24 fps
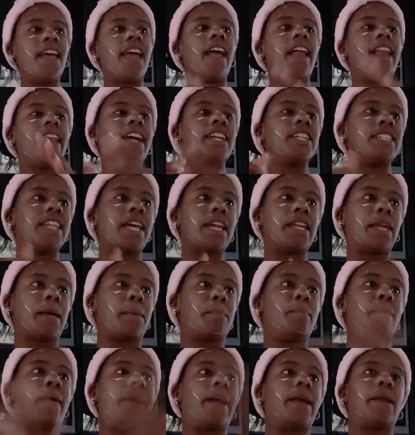and I just had
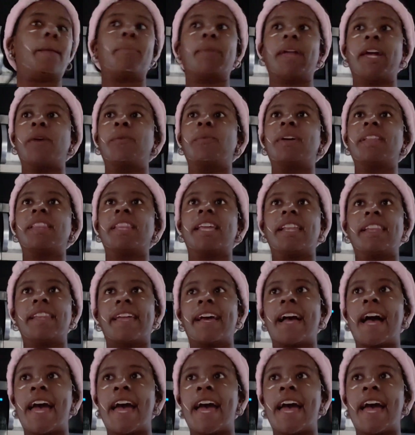like money to play with and like